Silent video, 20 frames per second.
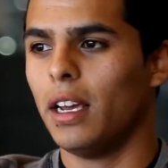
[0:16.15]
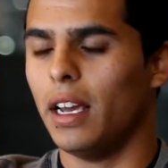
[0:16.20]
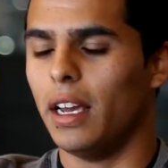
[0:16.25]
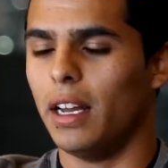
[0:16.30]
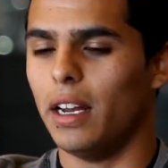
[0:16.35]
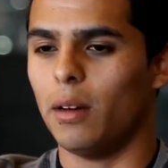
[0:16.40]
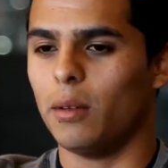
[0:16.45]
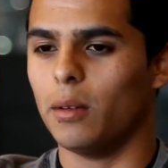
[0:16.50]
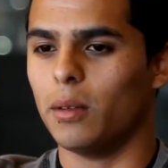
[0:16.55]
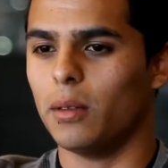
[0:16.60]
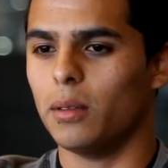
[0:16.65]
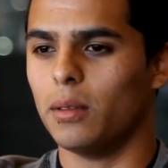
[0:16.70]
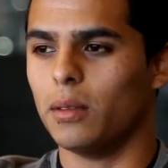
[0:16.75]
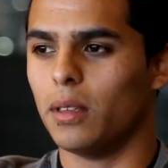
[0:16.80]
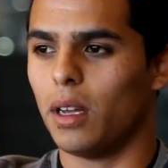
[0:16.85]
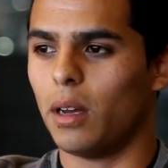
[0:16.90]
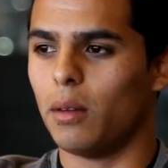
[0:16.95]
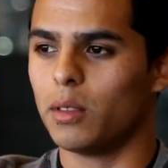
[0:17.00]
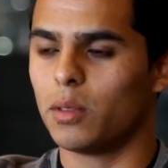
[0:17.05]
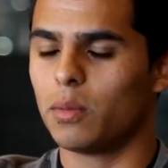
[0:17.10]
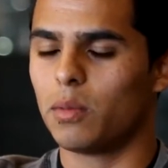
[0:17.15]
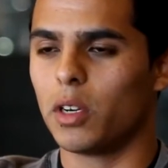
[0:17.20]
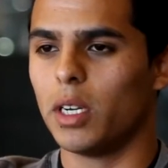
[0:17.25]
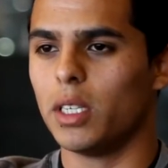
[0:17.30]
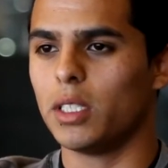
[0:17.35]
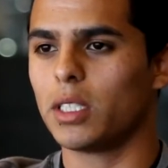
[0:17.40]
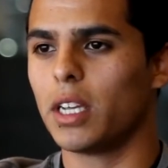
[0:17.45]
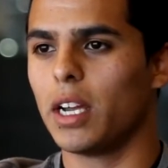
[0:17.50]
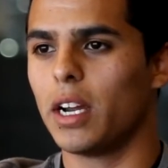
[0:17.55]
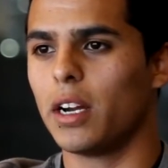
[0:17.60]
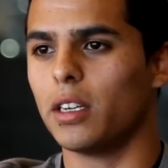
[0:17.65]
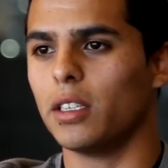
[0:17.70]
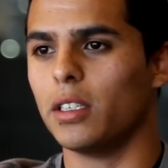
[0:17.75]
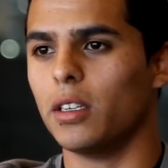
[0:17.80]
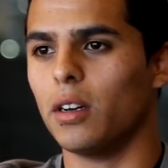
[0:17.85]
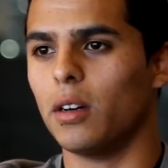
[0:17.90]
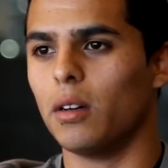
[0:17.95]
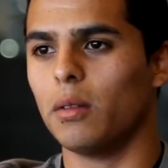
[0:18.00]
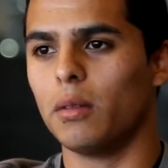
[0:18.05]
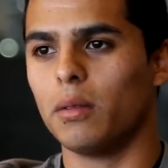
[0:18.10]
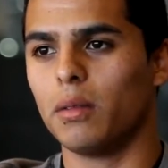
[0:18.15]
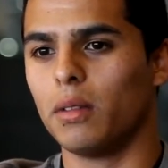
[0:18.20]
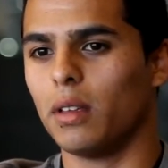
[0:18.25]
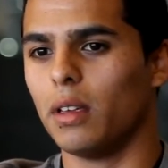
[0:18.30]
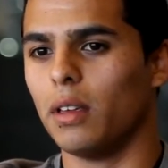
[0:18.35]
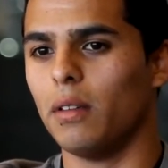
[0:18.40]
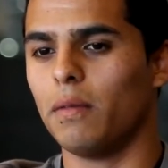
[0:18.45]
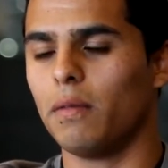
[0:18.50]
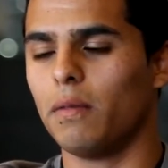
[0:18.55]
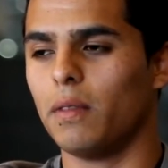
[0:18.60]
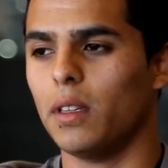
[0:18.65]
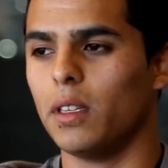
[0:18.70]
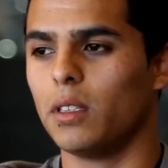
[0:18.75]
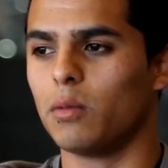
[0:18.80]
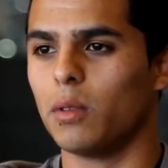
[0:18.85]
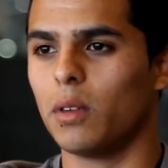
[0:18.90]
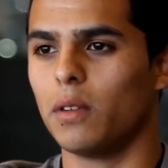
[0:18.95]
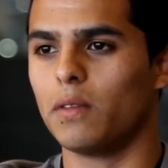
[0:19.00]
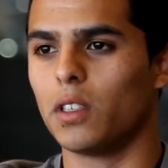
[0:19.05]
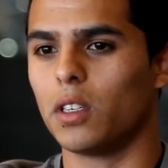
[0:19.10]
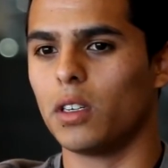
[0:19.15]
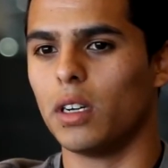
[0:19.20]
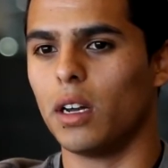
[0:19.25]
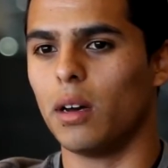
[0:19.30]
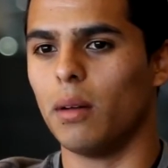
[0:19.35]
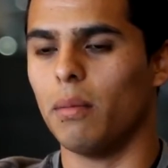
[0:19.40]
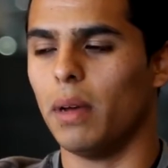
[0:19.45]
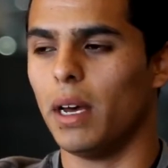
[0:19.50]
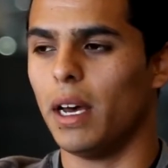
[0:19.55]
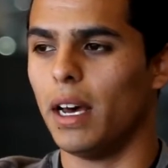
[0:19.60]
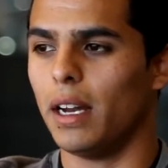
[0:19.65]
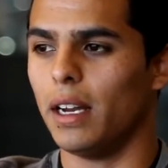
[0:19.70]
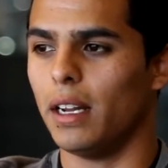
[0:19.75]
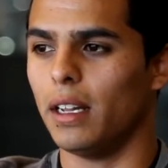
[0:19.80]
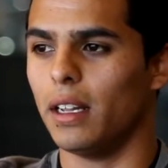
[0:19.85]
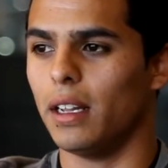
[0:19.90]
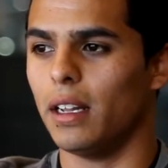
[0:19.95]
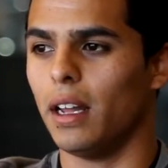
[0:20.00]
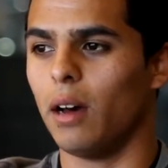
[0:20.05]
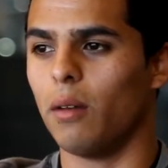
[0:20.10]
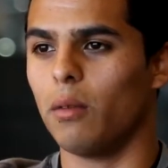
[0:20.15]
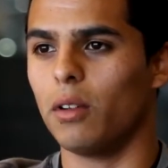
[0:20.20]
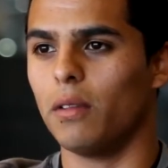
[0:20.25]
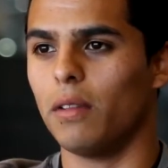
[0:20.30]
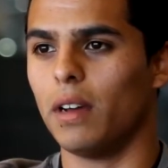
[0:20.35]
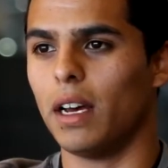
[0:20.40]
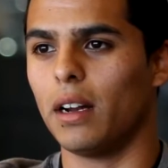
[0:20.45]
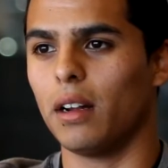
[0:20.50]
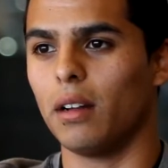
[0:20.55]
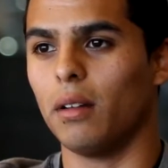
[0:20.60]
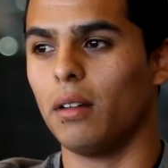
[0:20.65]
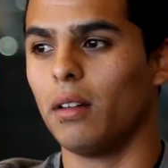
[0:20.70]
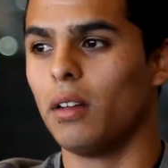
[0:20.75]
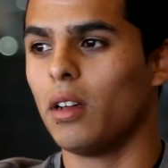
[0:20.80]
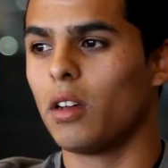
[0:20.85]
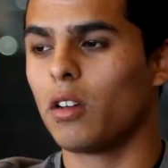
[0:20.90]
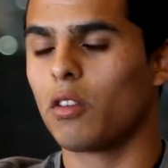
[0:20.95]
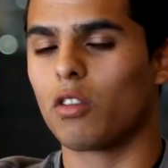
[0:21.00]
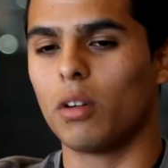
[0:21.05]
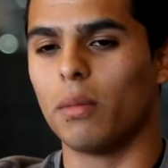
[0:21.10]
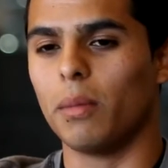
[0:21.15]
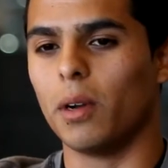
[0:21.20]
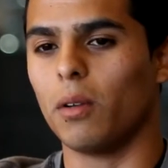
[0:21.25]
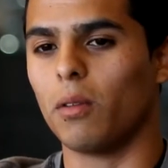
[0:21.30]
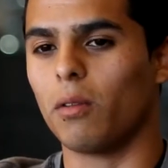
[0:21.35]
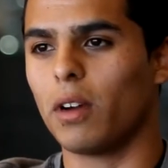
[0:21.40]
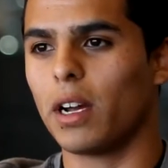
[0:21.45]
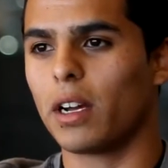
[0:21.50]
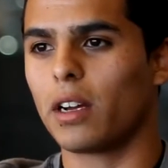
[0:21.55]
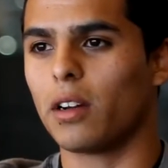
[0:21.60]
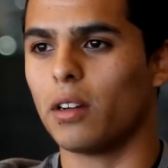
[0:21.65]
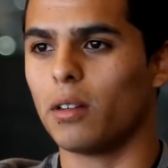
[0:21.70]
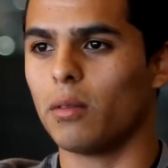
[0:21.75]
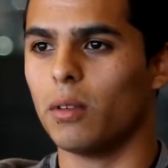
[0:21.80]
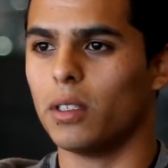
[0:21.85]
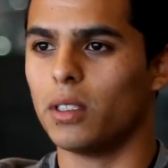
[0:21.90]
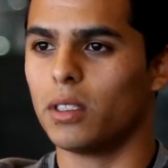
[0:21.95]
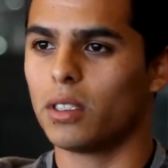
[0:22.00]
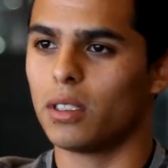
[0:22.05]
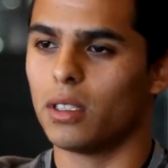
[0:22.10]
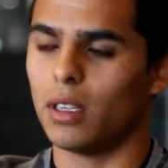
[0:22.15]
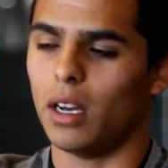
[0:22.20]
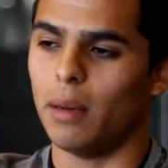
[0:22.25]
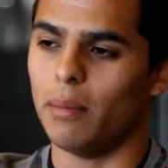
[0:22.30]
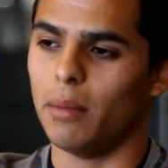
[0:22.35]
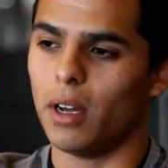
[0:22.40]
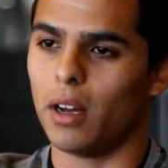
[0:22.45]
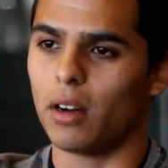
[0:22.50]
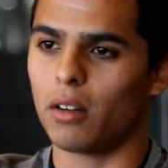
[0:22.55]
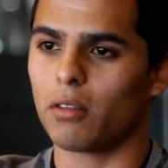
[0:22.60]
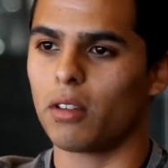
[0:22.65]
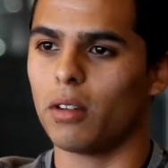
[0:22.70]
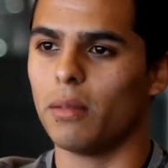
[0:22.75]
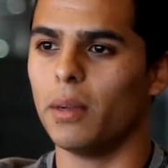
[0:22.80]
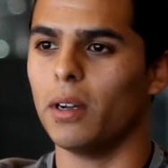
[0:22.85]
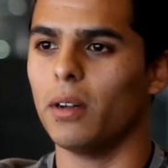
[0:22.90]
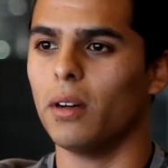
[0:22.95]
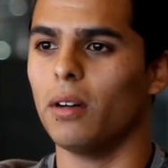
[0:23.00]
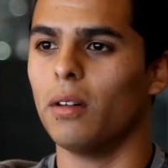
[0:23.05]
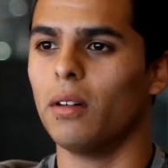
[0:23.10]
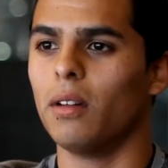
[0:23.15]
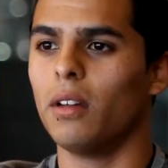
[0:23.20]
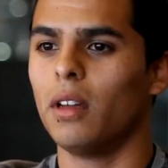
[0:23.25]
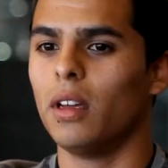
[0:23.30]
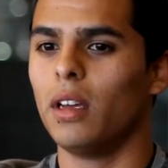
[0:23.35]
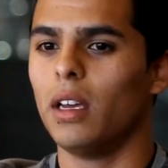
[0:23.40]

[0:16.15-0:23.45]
And I was pretty scared, you know, if this would have turned out bad and I would have had a criminal record, which I'm not a criminal.